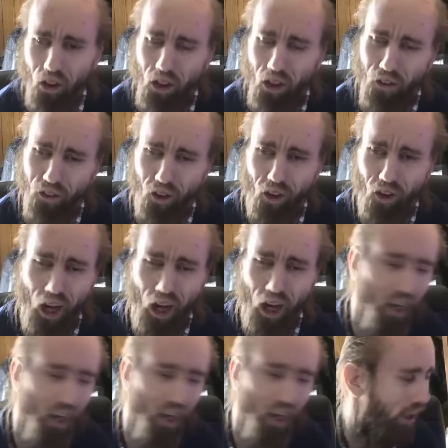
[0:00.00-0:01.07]
Because a
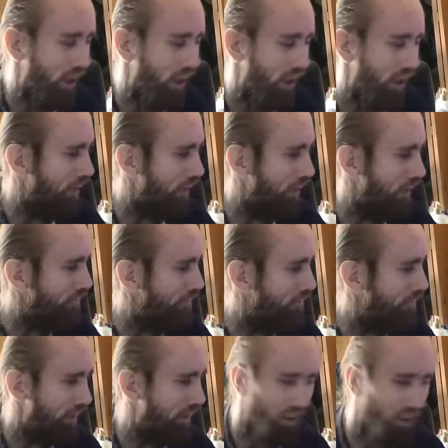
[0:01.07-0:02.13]
lot of y'all, man,
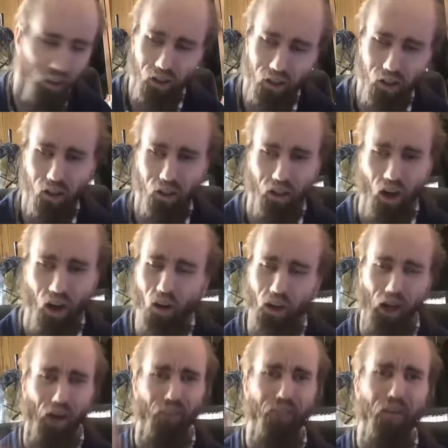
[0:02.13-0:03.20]
shit, y'all
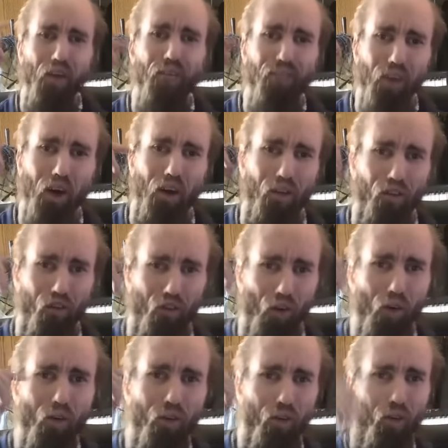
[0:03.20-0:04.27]
got a few fucking
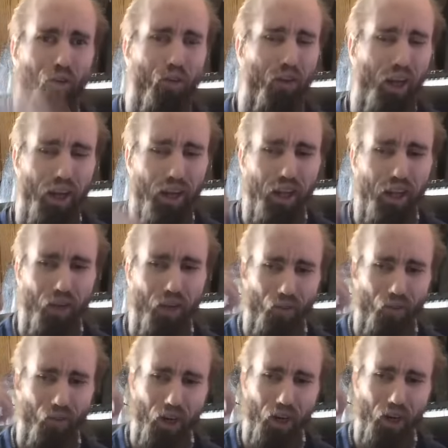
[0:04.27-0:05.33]
screws loose that need
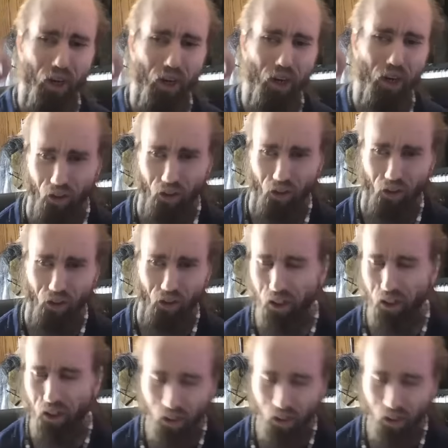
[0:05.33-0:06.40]
retightened, man.